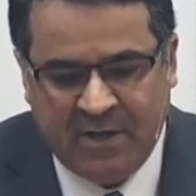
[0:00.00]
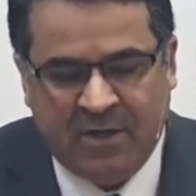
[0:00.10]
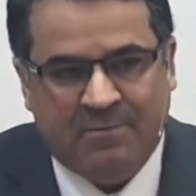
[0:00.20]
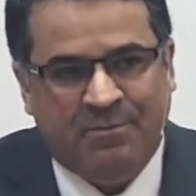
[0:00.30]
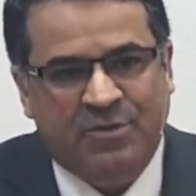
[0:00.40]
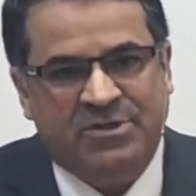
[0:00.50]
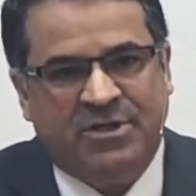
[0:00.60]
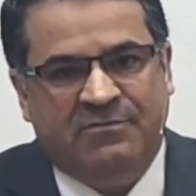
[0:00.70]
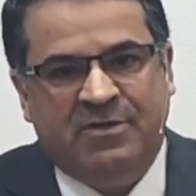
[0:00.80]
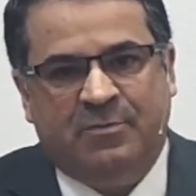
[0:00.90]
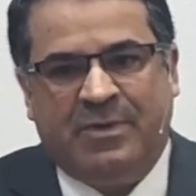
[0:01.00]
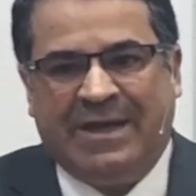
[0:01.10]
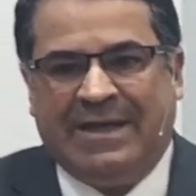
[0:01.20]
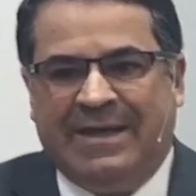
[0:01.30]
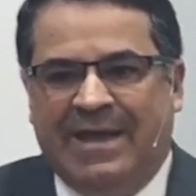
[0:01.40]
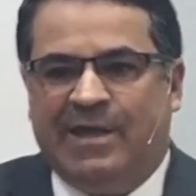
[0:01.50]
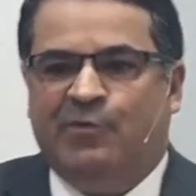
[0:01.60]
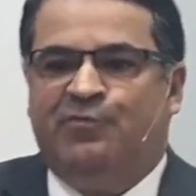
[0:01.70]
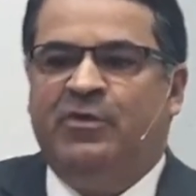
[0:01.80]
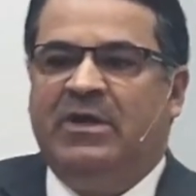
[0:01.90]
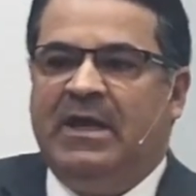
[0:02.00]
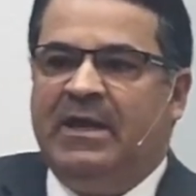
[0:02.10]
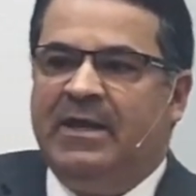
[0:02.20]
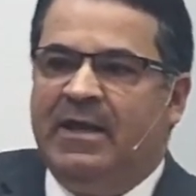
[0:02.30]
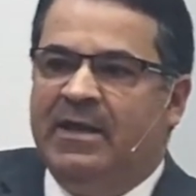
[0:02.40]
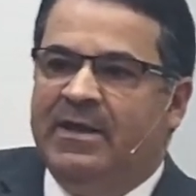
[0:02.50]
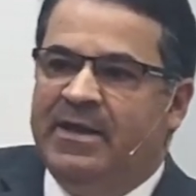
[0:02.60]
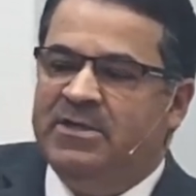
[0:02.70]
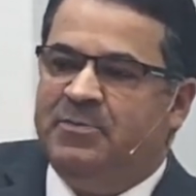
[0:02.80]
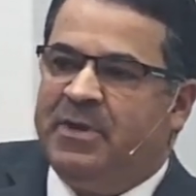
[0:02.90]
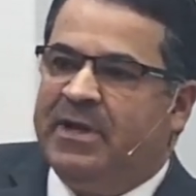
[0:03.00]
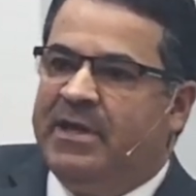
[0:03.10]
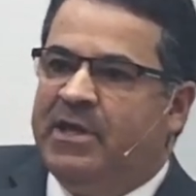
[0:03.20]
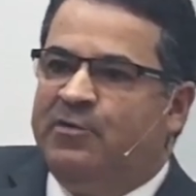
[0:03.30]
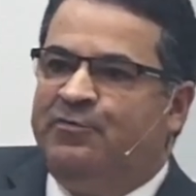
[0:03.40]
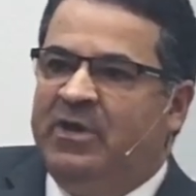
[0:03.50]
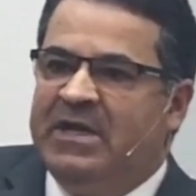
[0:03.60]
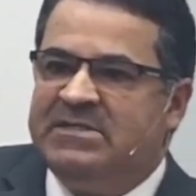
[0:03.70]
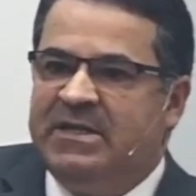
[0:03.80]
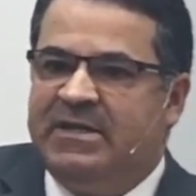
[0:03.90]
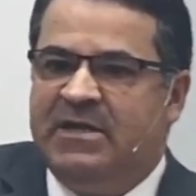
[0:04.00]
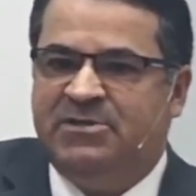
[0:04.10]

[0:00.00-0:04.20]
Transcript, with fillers: There will be no, oh boy, why did I go to that church?